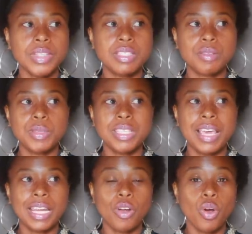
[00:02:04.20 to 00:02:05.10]
to be
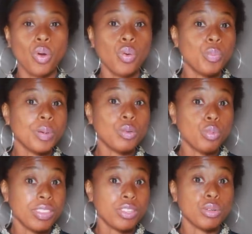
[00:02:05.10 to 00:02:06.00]
that open
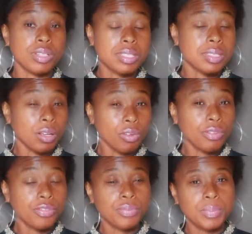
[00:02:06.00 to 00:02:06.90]
with
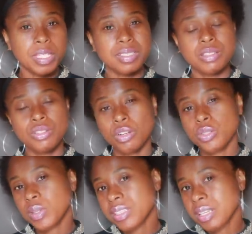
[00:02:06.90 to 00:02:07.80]
yourself, because it
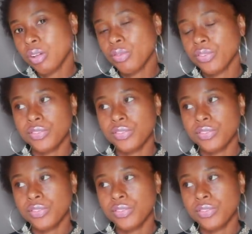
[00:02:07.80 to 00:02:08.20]
starts with self.